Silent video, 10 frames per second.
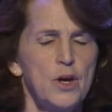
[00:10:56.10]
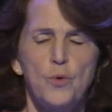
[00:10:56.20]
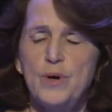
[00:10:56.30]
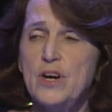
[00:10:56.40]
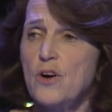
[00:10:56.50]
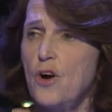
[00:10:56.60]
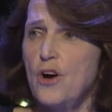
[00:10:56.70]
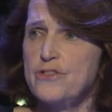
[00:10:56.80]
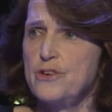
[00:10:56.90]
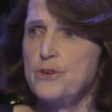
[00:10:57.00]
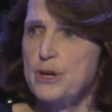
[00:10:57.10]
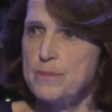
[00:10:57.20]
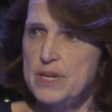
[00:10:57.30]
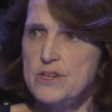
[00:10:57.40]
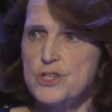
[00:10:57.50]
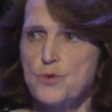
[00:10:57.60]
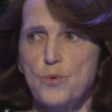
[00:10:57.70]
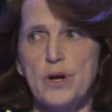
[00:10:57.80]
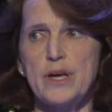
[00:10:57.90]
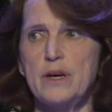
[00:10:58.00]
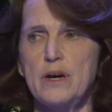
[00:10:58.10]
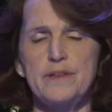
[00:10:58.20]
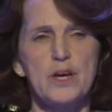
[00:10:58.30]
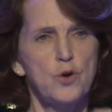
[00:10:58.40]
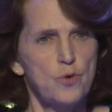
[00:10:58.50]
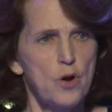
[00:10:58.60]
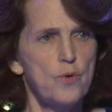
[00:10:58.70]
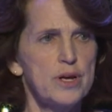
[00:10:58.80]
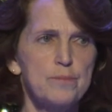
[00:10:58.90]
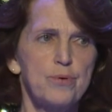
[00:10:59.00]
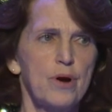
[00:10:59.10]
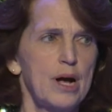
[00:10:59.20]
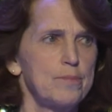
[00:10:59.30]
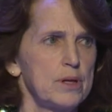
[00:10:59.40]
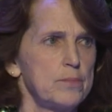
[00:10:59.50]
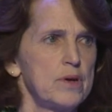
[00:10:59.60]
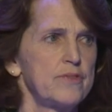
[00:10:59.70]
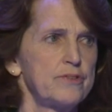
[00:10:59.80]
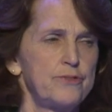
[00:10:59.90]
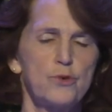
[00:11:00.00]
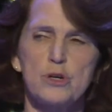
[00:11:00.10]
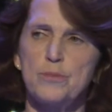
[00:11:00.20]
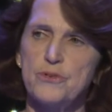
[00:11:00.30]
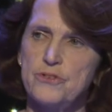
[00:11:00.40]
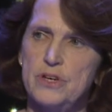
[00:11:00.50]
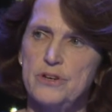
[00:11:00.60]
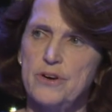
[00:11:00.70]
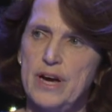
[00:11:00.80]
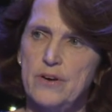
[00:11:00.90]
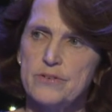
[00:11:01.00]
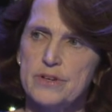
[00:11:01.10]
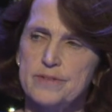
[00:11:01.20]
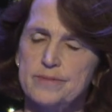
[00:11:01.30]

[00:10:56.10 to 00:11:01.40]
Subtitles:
We are also committed to working on the growing problem of affordable senior housing.